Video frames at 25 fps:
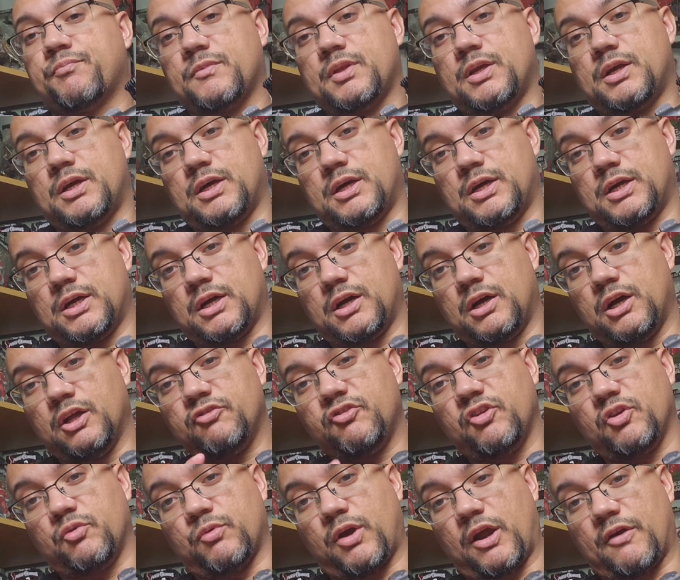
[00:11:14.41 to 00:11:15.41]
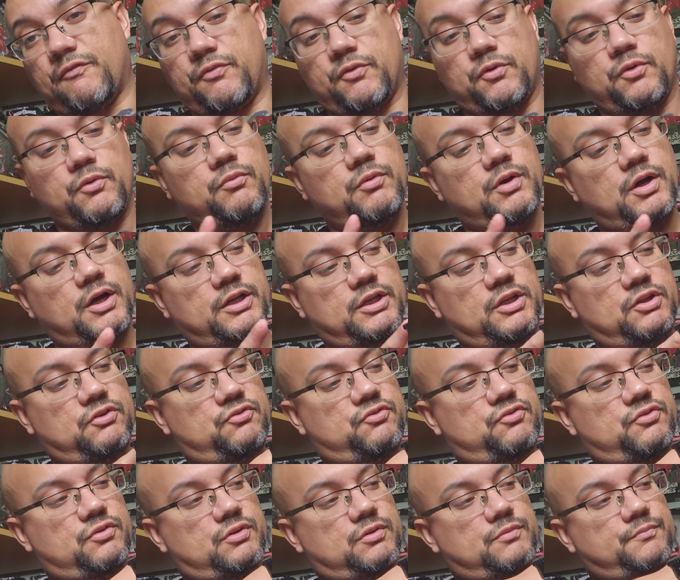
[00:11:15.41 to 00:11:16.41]
hunting rifle on
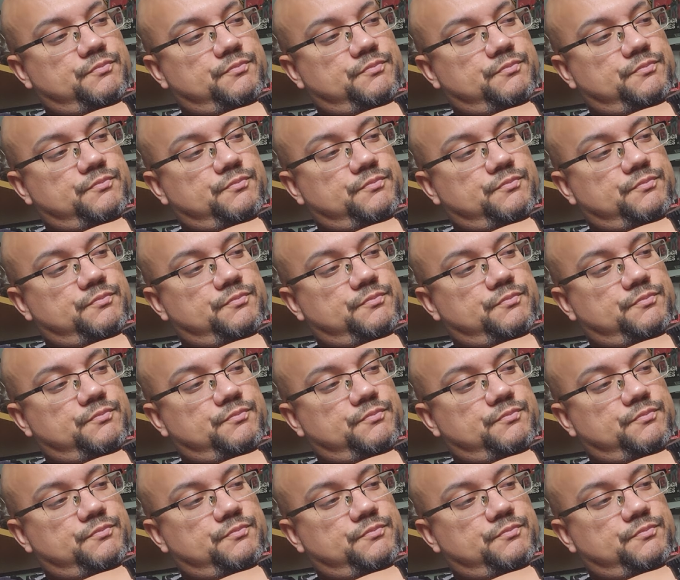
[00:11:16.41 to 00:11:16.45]
his